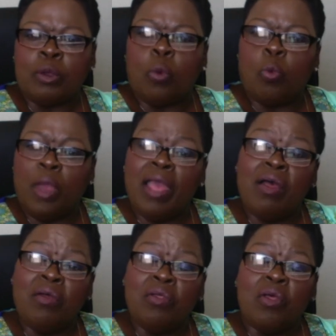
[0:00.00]
Well,
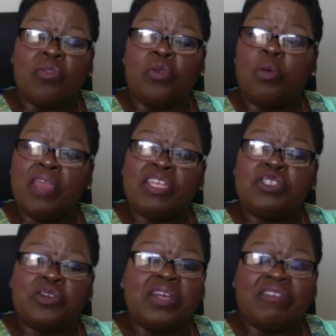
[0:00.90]
the way that
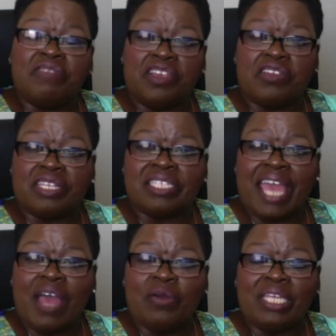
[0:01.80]
you're going to figure this
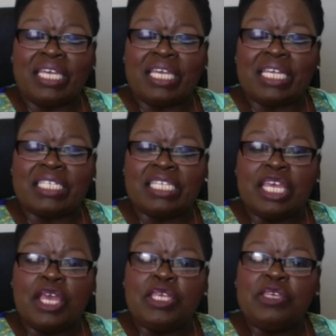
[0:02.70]
out is
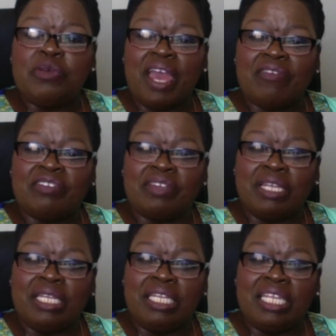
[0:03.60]
you have to
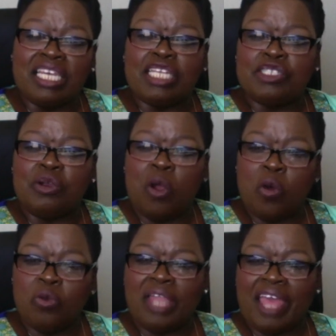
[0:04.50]
look at your
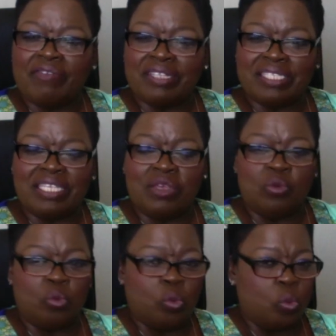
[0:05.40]
own life and see
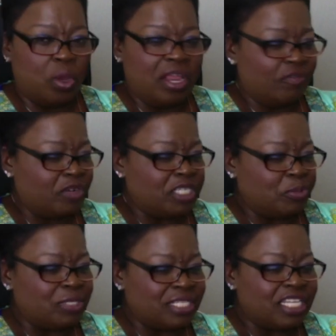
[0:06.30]
whatever is
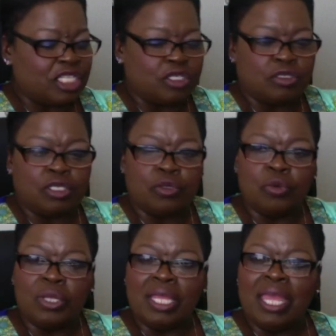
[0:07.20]
presented to you,
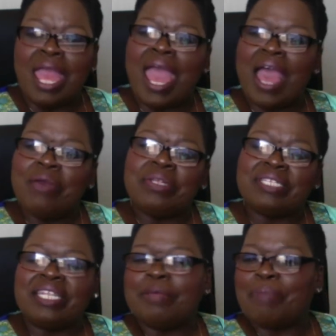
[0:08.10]
how does
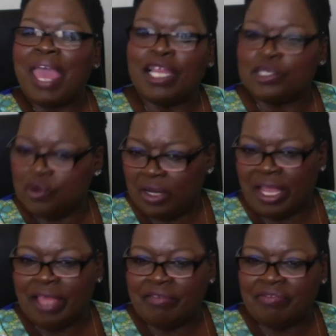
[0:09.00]
it impact your
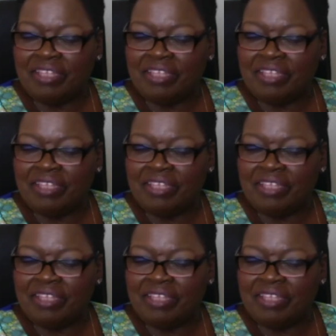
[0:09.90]
life?